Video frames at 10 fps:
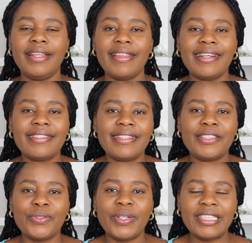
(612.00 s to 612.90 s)
In that
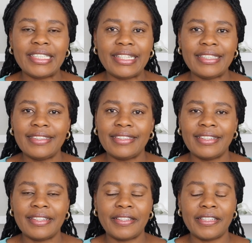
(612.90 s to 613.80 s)
situation,
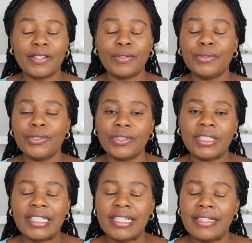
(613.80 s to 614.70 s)
the
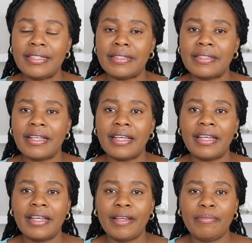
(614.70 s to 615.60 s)
solution is
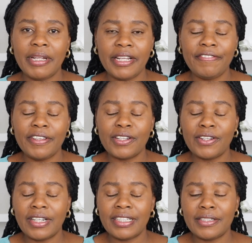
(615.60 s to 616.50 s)
believing
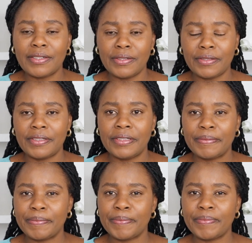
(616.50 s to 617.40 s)
God is good.
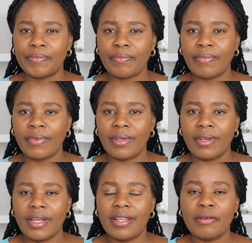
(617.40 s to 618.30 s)

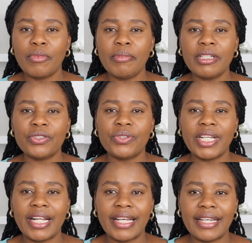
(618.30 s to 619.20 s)
And the moment you
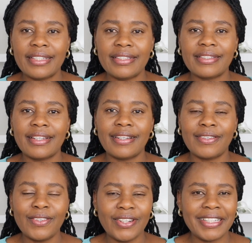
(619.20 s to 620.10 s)
realize
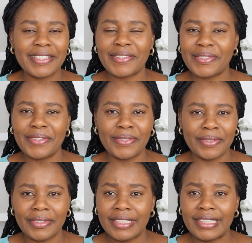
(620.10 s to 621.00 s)
God is so
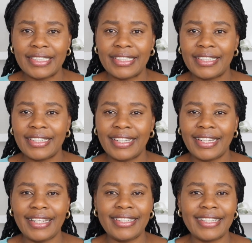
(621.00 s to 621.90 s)
good
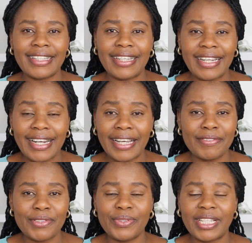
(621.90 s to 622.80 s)
and he
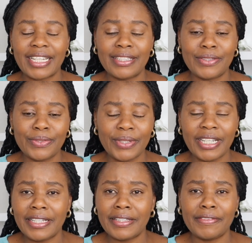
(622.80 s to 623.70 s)
loves you, he can do
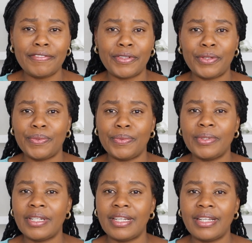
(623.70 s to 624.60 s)
anything for you,